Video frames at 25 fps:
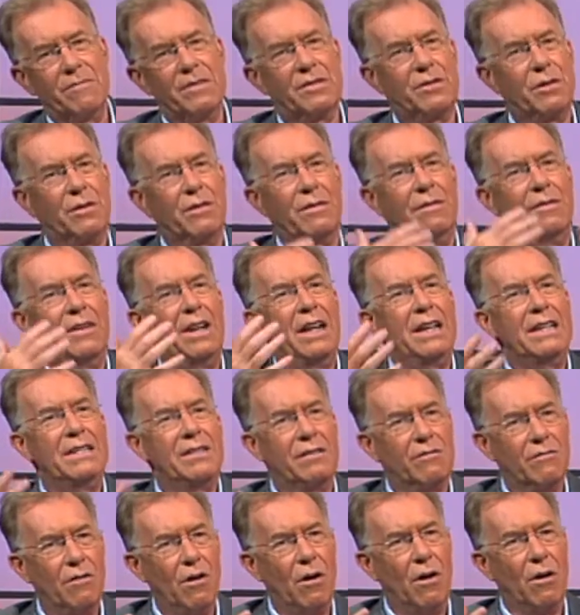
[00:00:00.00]
sort of
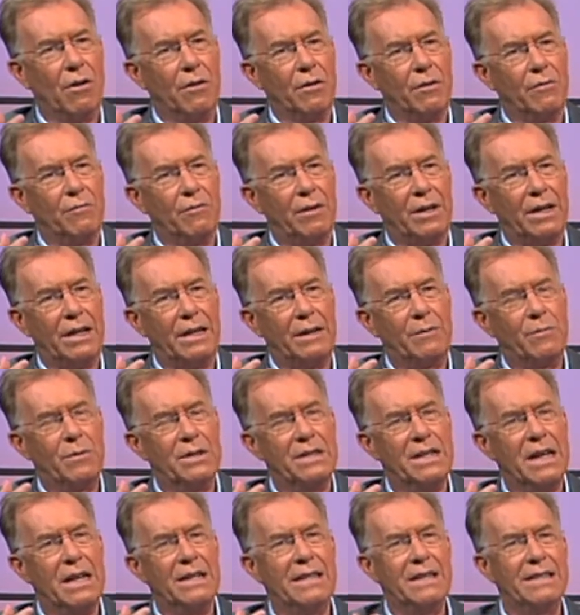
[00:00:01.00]
later on. Yeah.
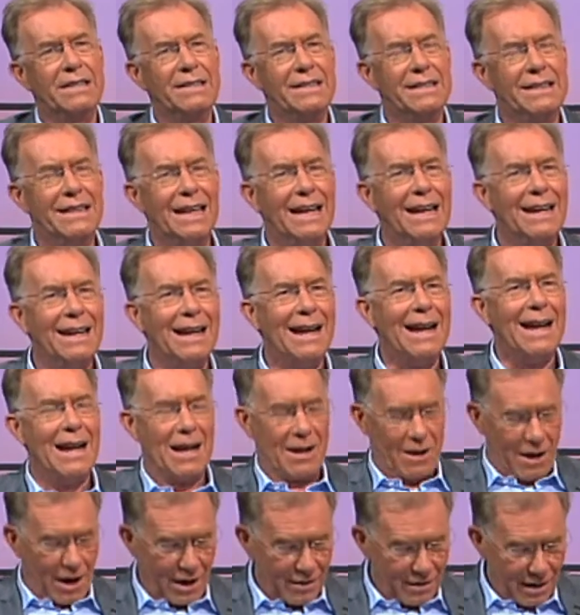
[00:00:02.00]
Really. And did that...
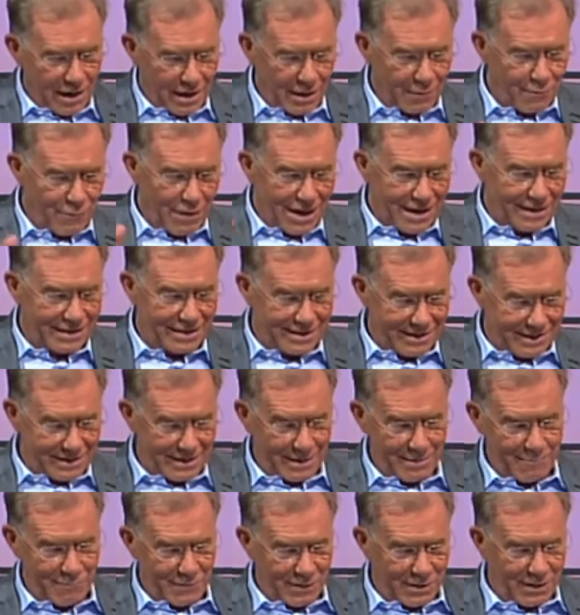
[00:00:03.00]
I, I read
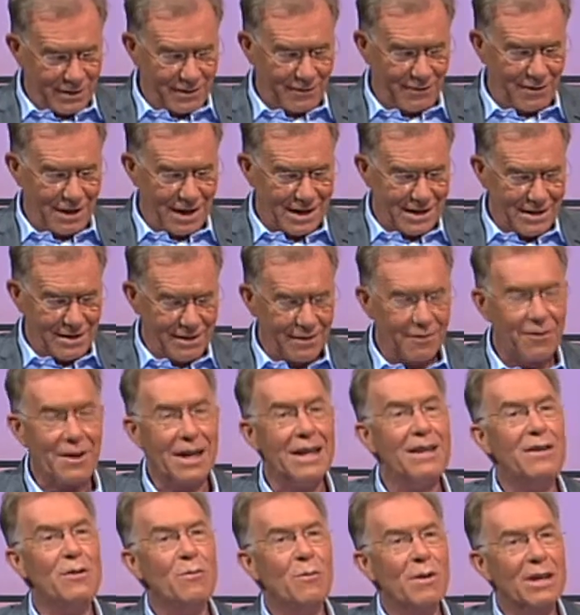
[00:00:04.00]
um, that then,
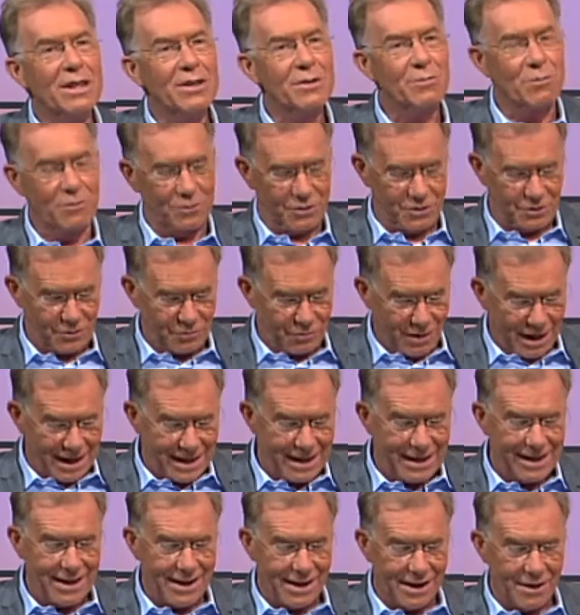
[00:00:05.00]
then you went to
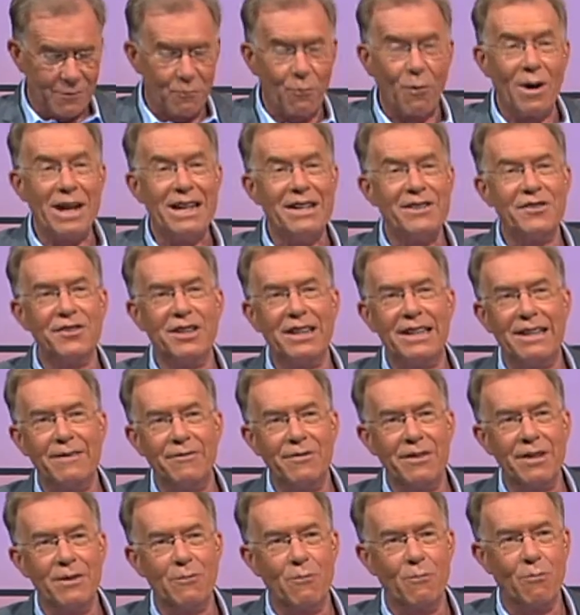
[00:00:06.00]
Australia and went to live
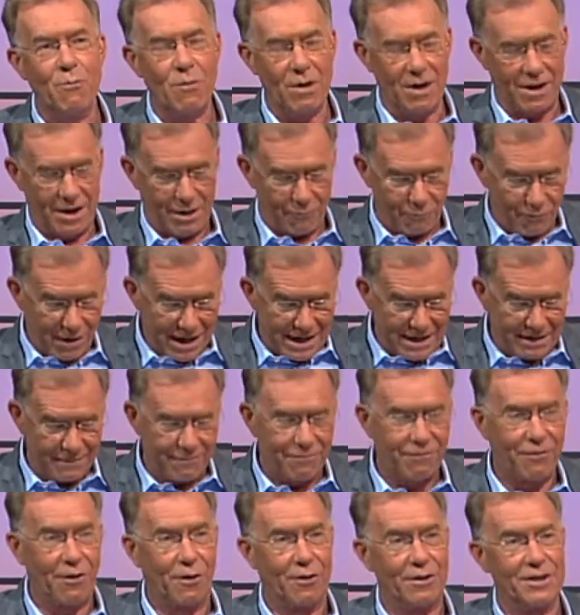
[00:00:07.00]
in a, a
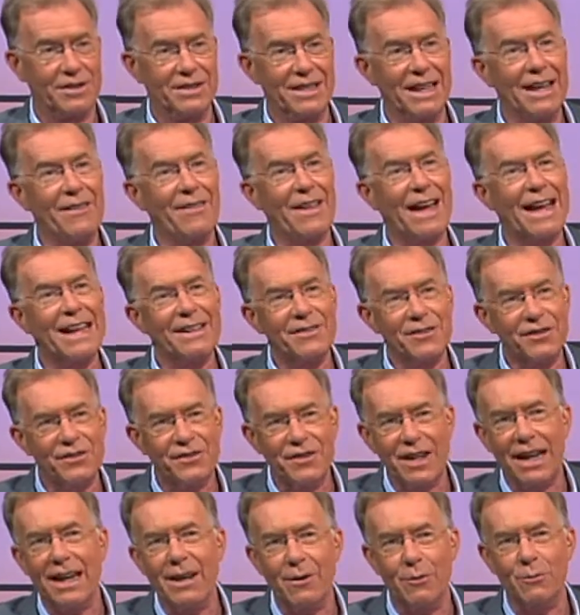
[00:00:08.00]
rainforest. Yes. Now, that
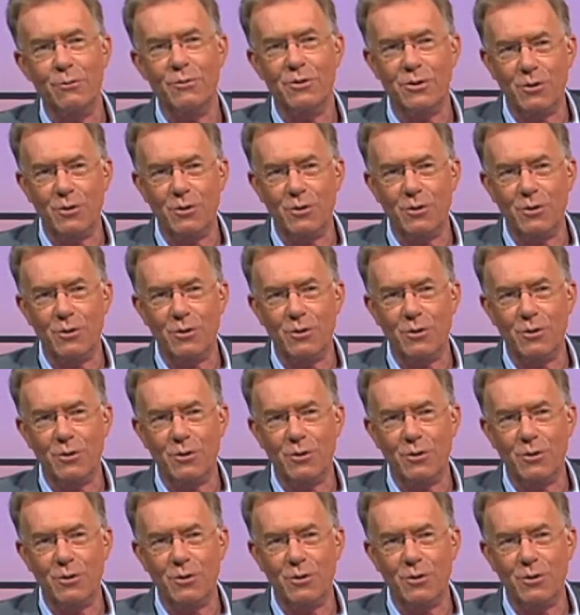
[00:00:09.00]
sounds